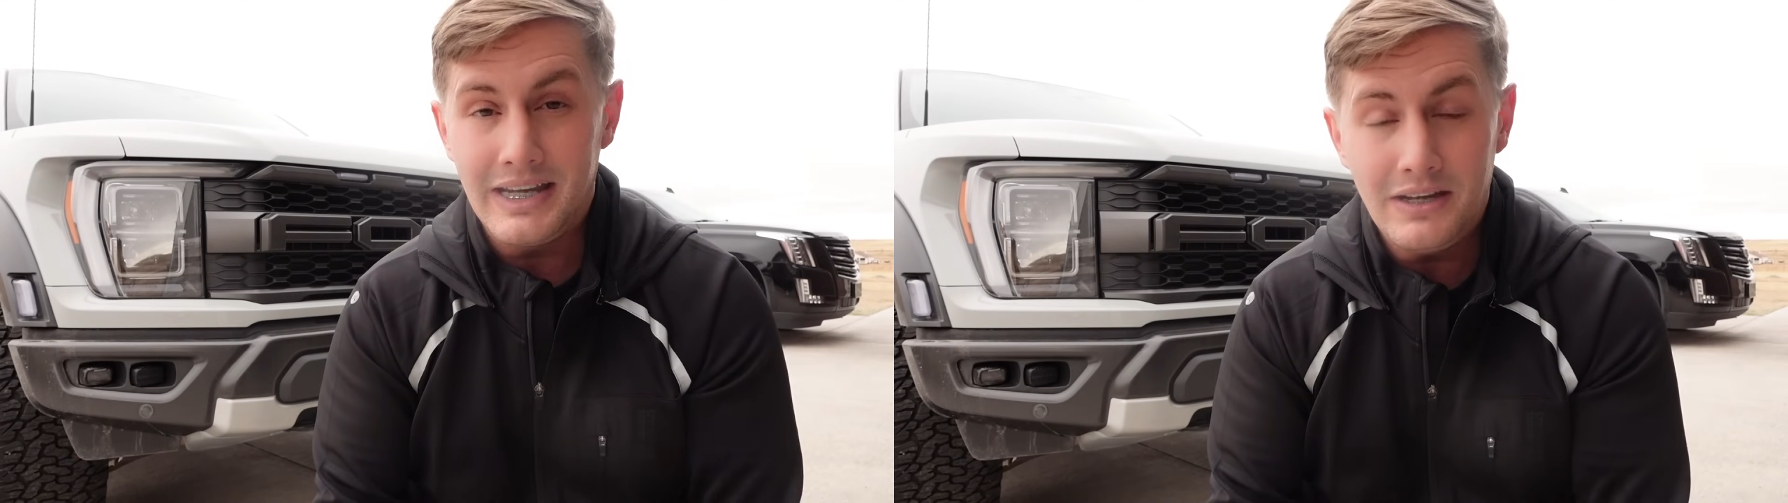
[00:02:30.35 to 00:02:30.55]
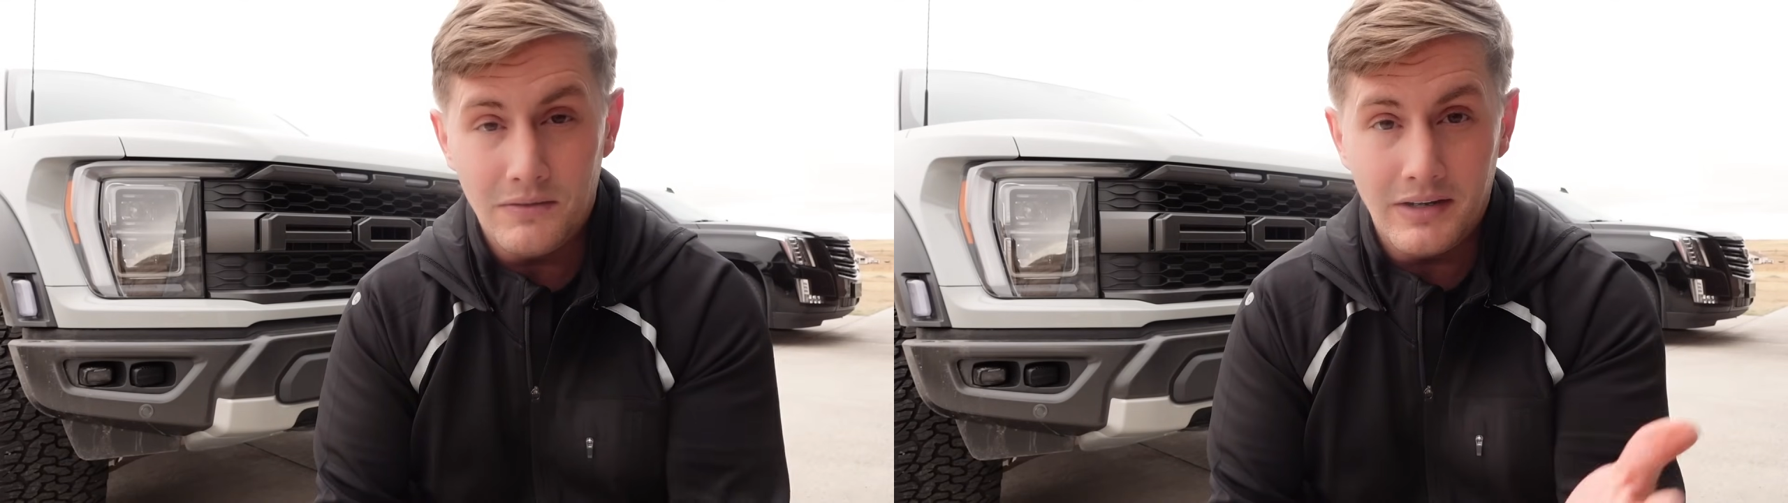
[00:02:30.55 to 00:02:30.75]

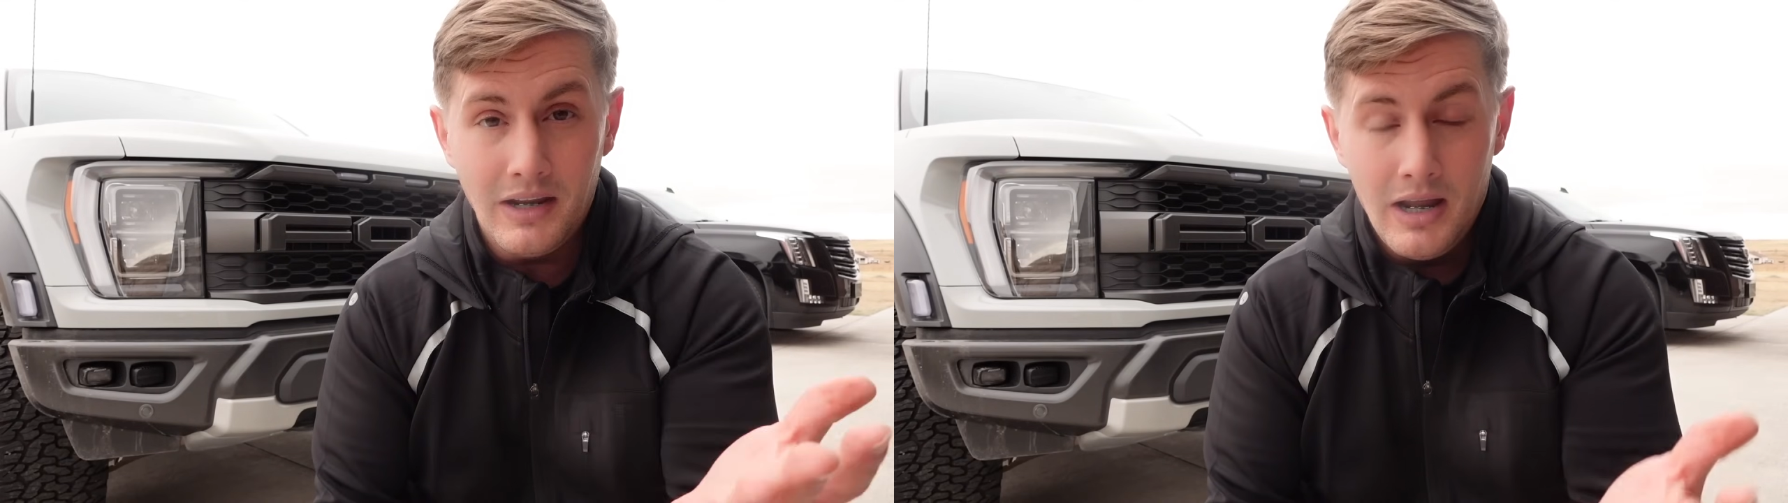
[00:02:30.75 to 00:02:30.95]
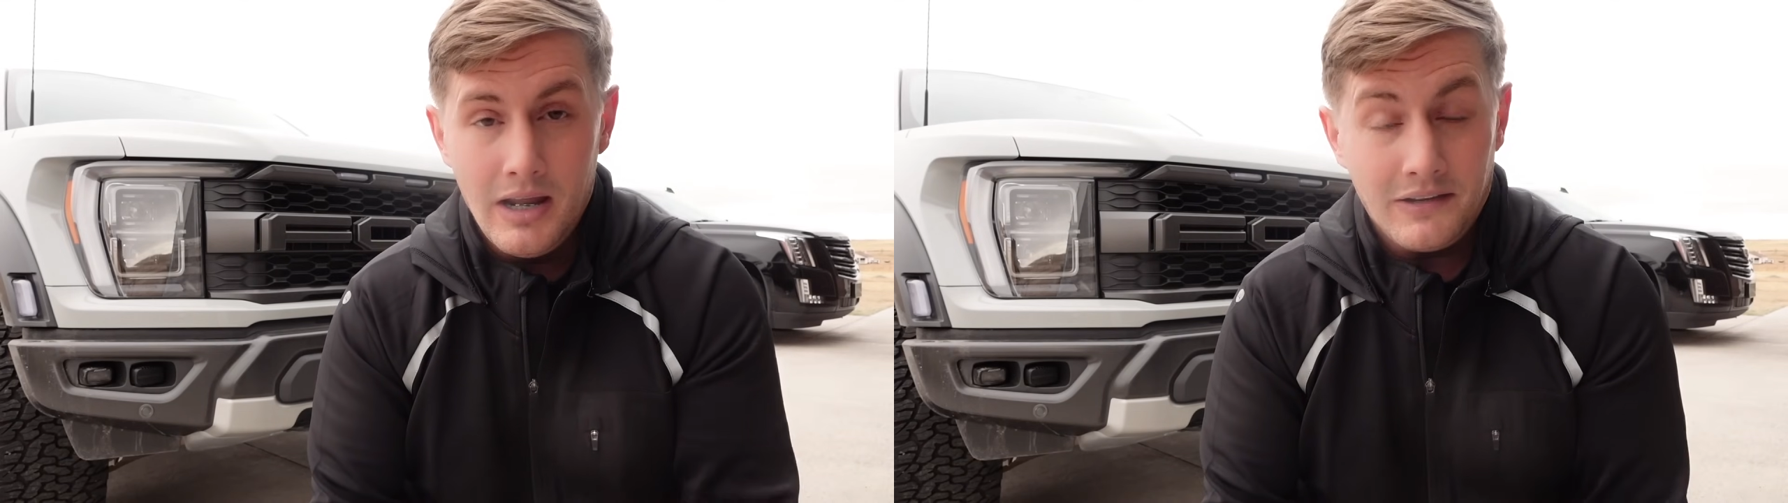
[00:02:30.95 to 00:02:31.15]
Even
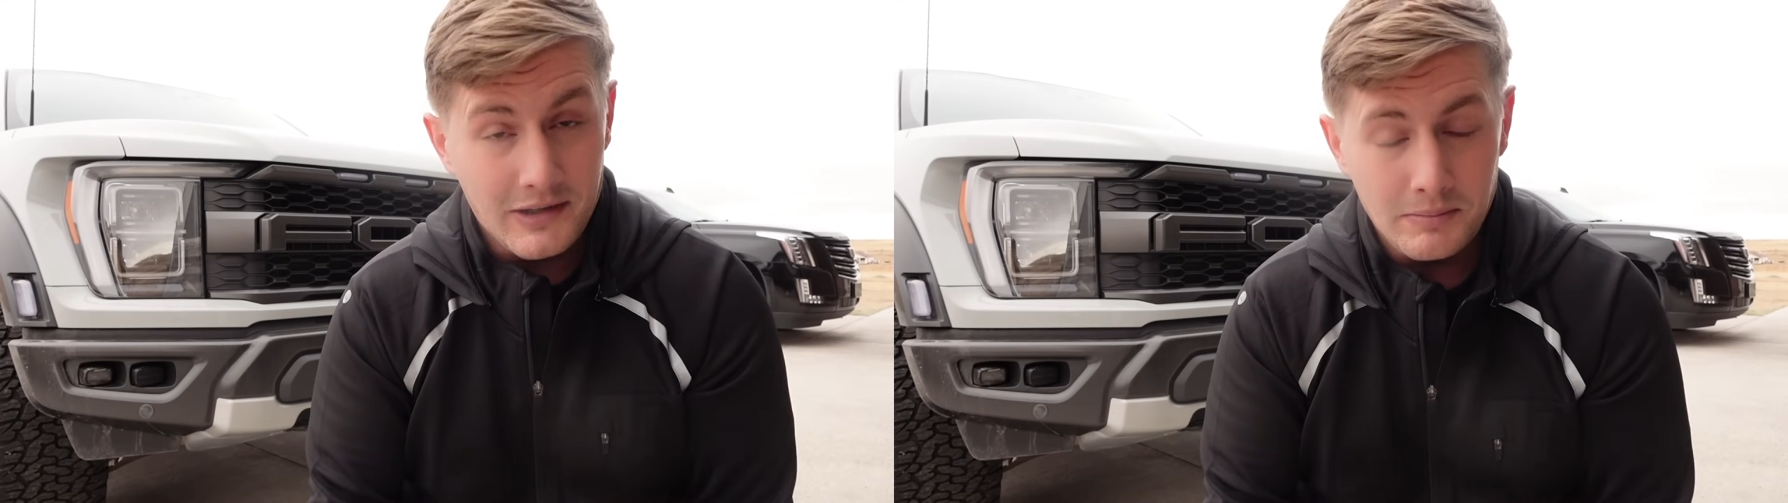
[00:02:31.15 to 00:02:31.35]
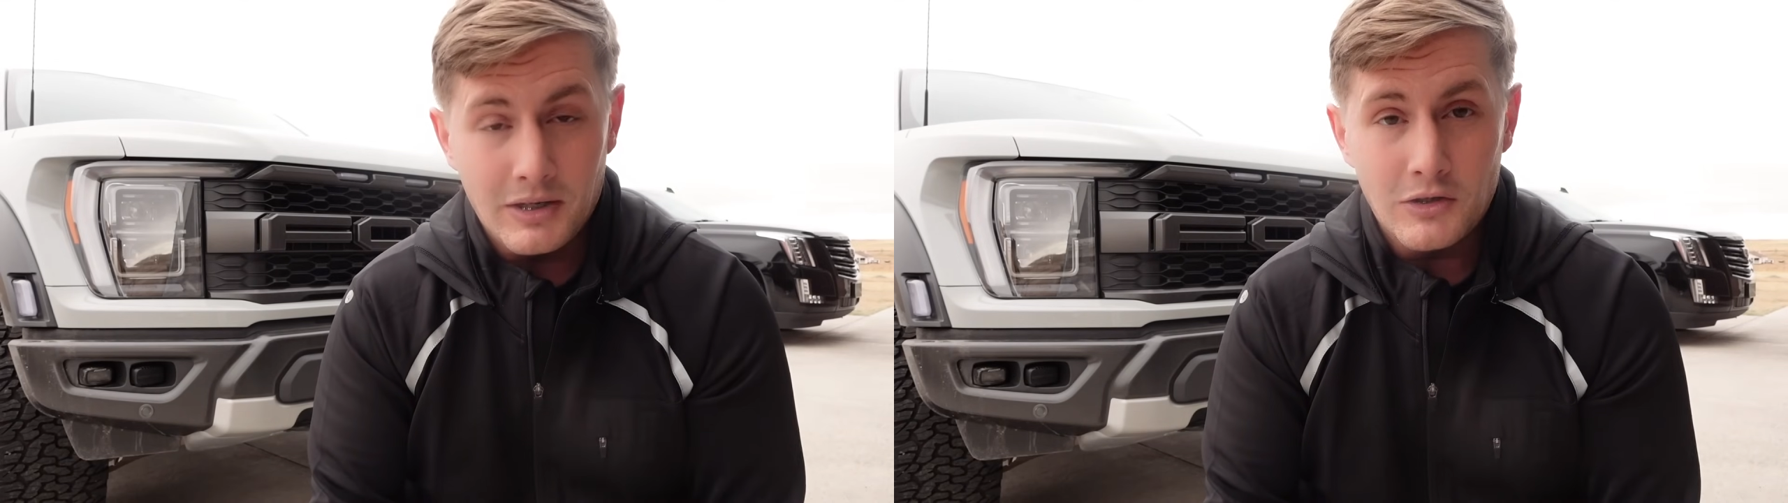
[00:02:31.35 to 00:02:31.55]

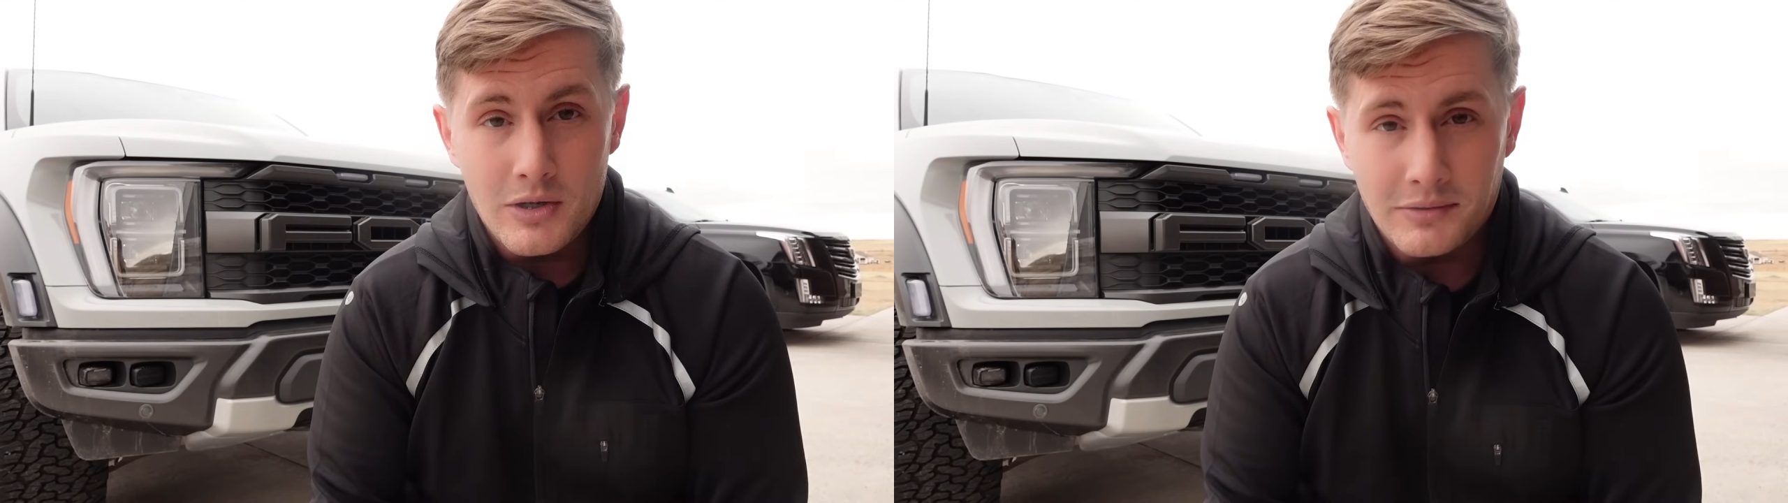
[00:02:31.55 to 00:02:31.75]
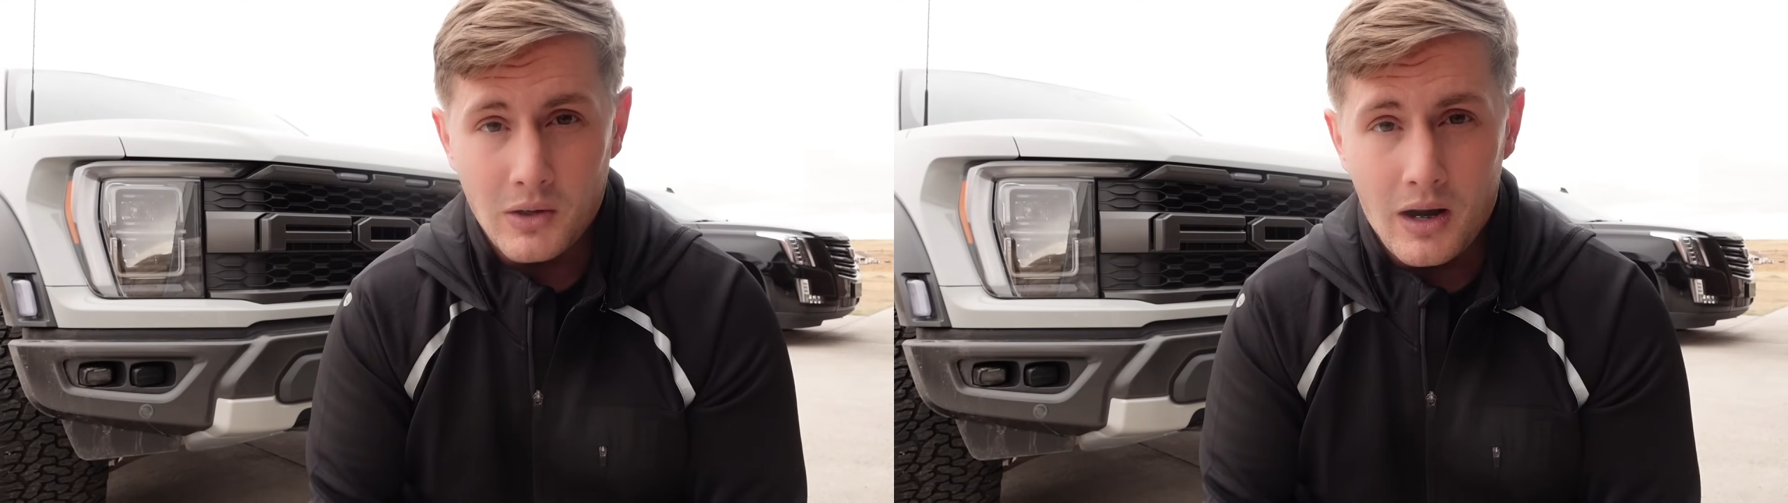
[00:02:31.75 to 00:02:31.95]
some
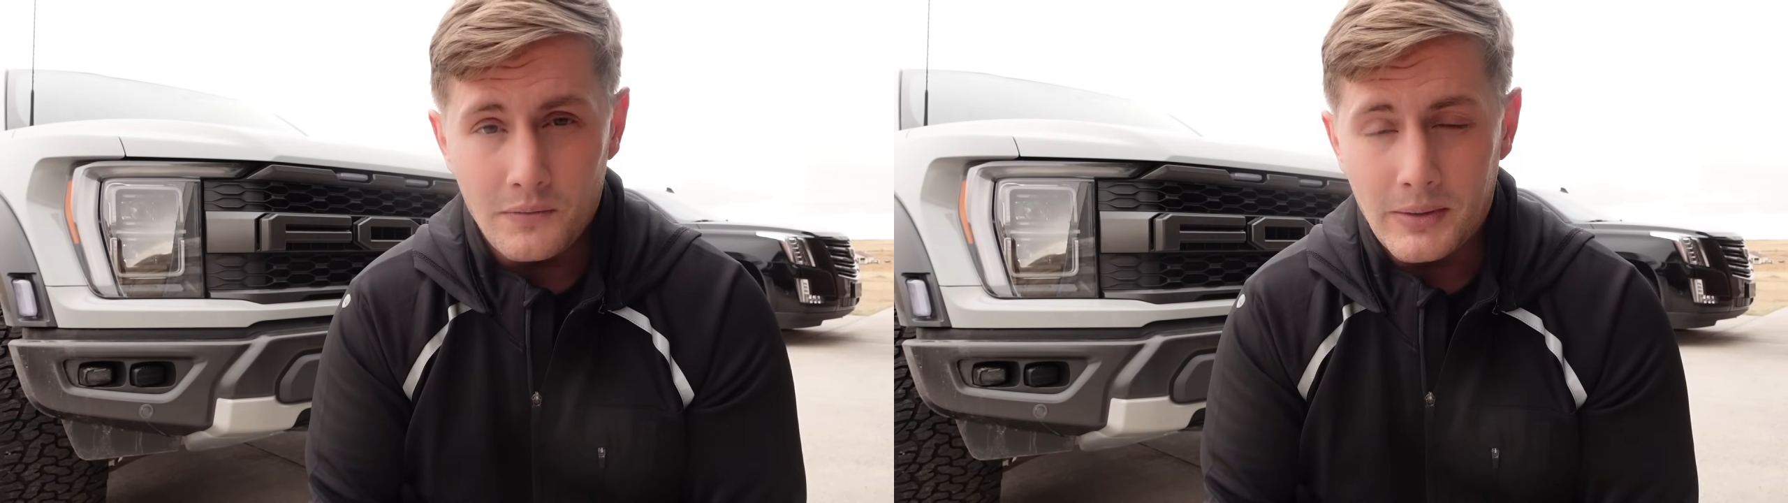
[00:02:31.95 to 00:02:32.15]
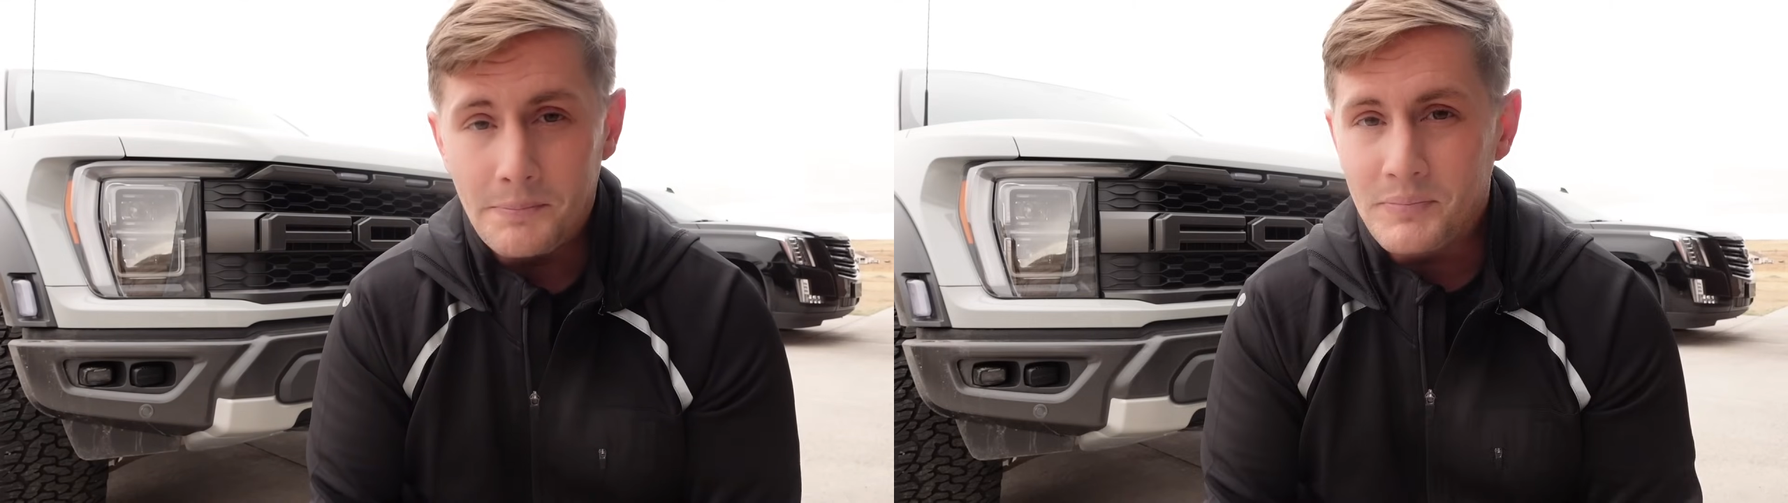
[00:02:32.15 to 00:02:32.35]
dealerships are offering